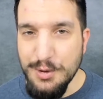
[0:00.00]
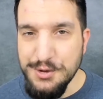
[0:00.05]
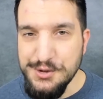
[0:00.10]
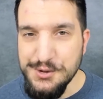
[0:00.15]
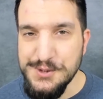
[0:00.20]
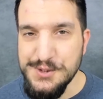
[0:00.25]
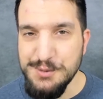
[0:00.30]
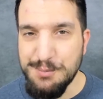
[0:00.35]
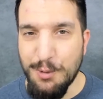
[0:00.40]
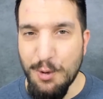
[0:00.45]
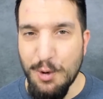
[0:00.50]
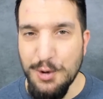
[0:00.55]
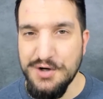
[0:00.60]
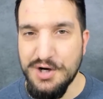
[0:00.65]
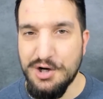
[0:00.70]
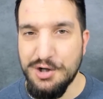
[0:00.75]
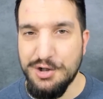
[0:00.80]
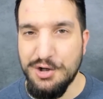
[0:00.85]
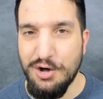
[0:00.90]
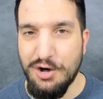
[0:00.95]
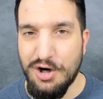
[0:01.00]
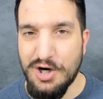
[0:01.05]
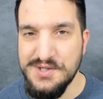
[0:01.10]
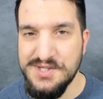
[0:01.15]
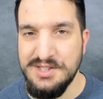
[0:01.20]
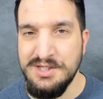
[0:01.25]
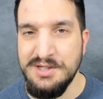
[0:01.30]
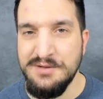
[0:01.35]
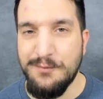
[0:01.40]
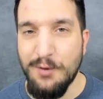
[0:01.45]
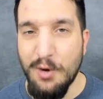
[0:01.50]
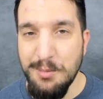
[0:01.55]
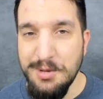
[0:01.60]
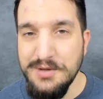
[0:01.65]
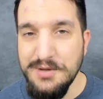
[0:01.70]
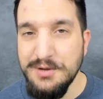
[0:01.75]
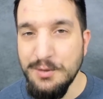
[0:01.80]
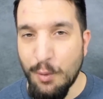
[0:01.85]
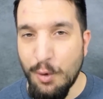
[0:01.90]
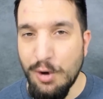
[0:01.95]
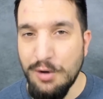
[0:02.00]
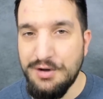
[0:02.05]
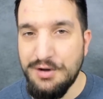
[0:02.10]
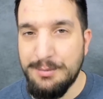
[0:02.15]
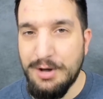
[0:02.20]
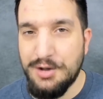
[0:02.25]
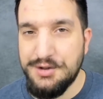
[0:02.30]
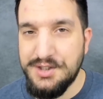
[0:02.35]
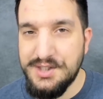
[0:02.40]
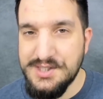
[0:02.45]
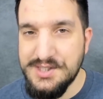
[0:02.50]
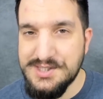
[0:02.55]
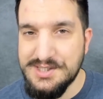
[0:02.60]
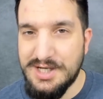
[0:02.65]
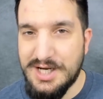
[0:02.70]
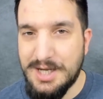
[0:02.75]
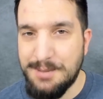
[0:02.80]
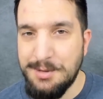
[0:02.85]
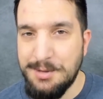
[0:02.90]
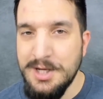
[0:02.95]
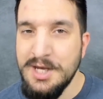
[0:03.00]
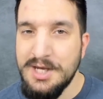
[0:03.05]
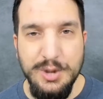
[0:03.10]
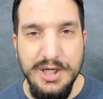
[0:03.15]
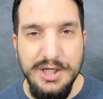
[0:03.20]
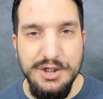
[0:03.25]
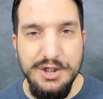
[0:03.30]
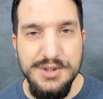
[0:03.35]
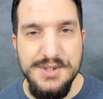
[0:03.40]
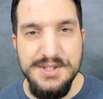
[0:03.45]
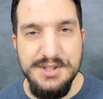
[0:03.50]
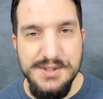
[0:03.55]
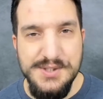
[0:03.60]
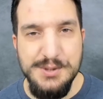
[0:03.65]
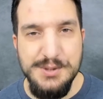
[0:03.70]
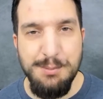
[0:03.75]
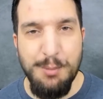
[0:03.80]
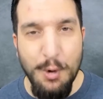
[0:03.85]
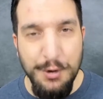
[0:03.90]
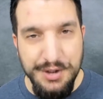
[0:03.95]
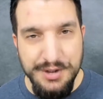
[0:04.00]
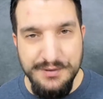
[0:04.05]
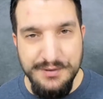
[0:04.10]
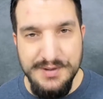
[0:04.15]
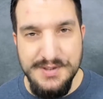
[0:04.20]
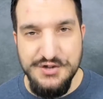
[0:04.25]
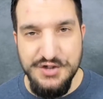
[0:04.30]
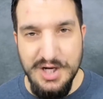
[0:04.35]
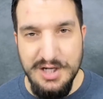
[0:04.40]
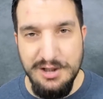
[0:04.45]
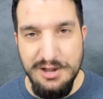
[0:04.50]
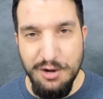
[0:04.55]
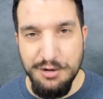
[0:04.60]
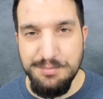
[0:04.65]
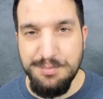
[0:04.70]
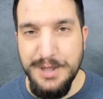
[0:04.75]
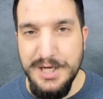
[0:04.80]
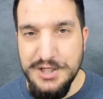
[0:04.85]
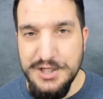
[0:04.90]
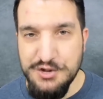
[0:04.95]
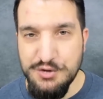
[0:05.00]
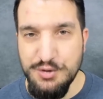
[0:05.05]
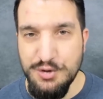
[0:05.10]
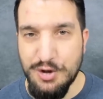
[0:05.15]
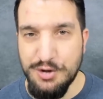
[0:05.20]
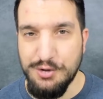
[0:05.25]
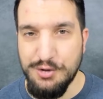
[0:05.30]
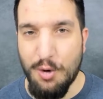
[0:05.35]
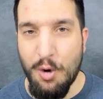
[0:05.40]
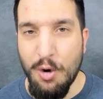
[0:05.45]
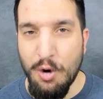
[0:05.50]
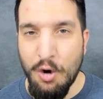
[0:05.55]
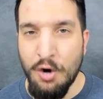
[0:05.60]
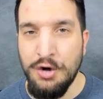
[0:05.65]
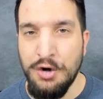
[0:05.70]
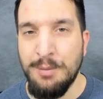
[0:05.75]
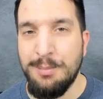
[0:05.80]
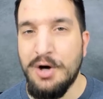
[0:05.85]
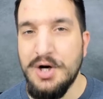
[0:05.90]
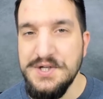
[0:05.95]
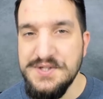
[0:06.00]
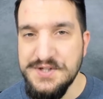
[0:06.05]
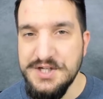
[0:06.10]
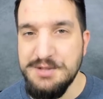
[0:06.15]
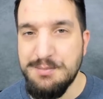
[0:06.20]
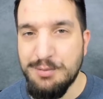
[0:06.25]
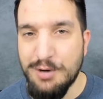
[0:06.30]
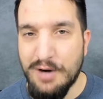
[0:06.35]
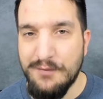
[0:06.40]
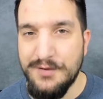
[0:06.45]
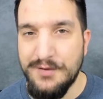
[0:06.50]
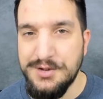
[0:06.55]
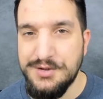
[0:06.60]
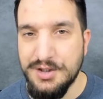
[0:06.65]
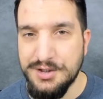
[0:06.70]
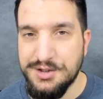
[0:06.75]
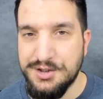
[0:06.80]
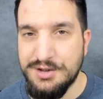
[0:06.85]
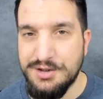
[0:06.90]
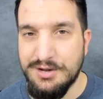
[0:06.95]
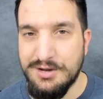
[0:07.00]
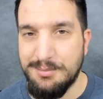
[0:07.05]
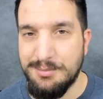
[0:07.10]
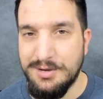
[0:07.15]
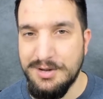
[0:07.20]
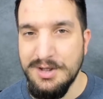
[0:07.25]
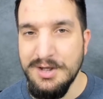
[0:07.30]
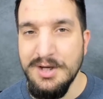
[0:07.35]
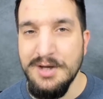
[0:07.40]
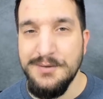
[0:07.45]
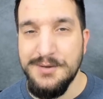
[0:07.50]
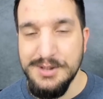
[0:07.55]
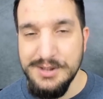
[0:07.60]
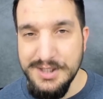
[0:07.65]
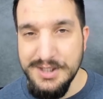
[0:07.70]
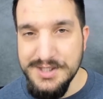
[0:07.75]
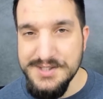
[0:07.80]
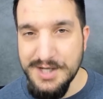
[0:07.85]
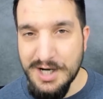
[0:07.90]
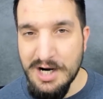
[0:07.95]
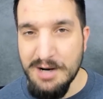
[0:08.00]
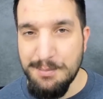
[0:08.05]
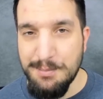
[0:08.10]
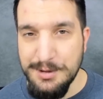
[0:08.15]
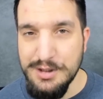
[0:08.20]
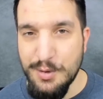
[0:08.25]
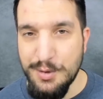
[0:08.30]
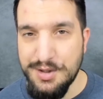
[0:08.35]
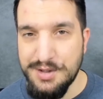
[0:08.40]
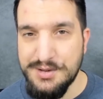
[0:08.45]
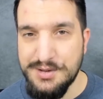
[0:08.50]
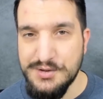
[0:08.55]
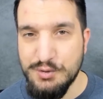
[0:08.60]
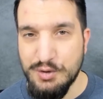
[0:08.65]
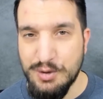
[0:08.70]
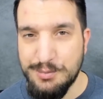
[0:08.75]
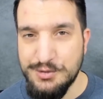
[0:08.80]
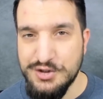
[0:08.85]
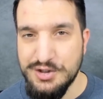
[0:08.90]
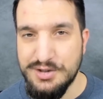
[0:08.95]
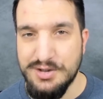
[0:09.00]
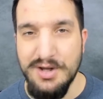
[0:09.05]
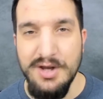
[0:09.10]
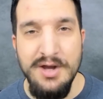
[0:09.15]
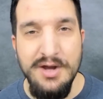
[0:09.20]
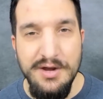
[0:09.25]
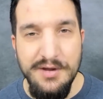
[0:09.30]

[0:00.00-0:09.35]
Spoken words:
you want to support our cause in informing the world about Islam, you can consider supporting this channel on Patreon or on apostateprophet.com. The links are below in the description.